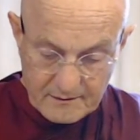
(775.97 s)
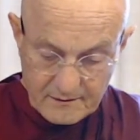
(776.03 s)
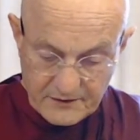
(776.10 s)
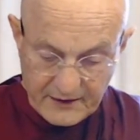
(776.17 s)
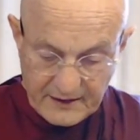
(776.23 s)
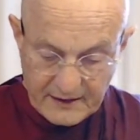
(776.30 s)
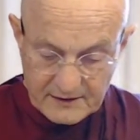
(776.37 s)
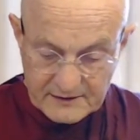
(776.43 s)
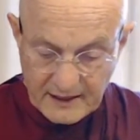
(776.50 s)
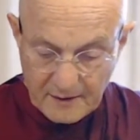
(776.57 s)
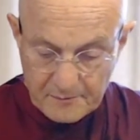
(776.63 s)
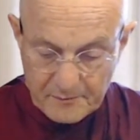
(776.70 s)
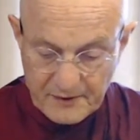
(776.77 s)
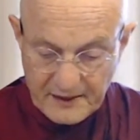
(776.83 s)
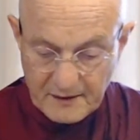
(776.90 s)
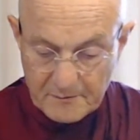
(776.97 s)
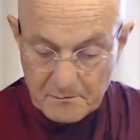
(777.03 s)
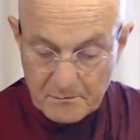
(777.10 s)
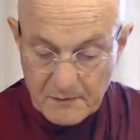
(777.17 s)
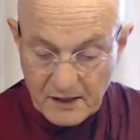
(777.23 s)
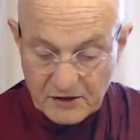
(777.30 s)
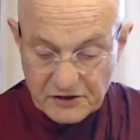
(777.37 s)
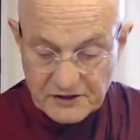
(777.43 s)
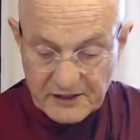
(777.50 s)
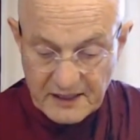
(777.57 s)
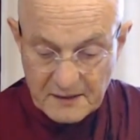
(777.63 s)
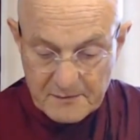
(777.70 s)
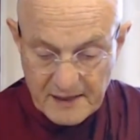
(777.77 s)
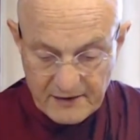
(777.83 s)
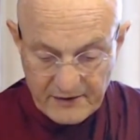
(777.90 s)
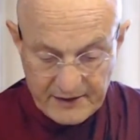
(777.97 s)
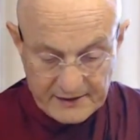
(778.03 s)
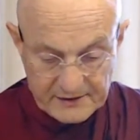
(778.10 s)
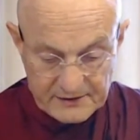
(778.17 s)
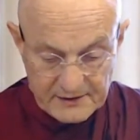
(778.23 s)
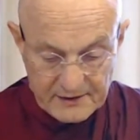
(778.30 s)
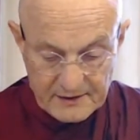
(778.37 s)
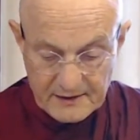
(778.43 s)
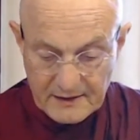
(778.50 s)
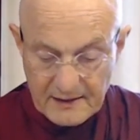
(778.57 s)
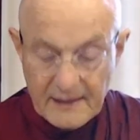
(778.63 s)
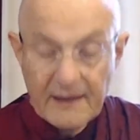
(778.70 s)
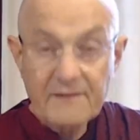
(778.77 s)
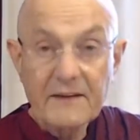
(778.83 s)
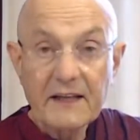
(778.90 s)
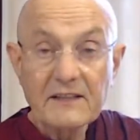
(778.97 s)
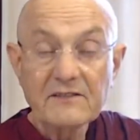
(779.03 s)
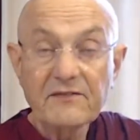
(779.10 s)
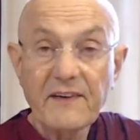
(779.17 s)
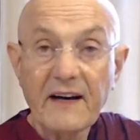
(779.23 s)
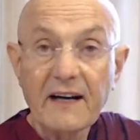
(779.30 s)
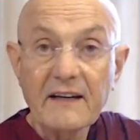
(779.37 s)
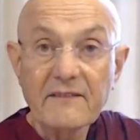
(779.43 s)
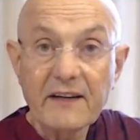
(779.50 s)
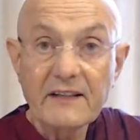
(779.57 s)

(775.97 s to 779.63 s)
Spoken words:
things that bring much demerit in these 5